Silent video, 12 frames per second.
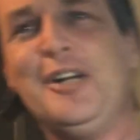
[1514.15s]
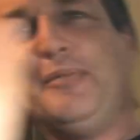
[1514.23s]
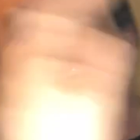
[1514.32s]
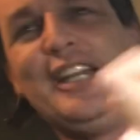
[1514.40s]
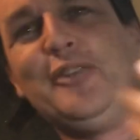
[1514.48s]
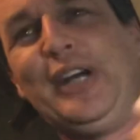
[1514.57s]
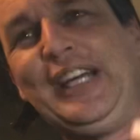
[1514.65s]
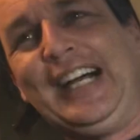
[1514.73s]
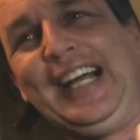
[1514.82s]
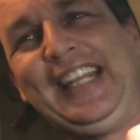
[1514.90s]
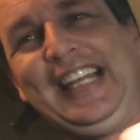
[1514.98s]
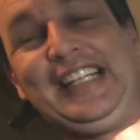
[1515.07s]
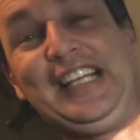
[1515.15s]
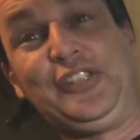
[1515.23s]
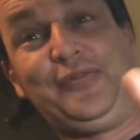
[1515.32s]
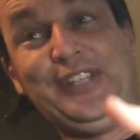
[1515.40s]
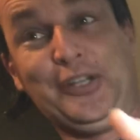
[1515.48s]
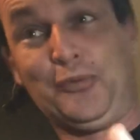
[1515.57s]
But anyway, I think this
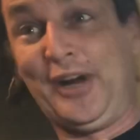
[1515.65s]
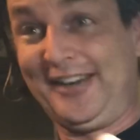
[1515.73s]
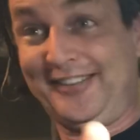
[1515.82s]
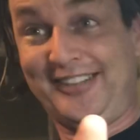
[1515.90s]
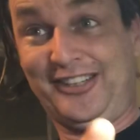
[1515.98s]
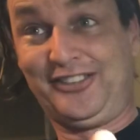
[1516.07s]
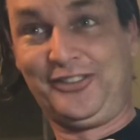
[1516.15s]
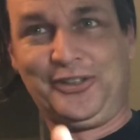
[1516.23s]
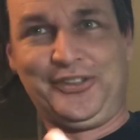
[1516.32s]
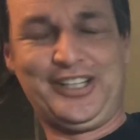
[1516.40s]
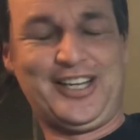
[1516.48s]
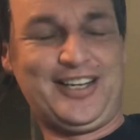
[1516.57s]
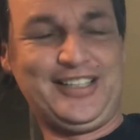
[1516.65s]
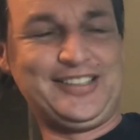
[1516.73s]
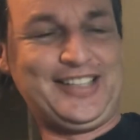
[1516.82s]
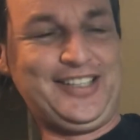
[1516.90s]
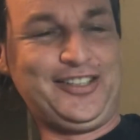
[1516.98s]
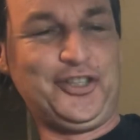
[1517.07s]
video ran a lot longer than I
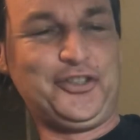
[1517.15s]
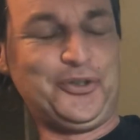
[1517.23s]
intended it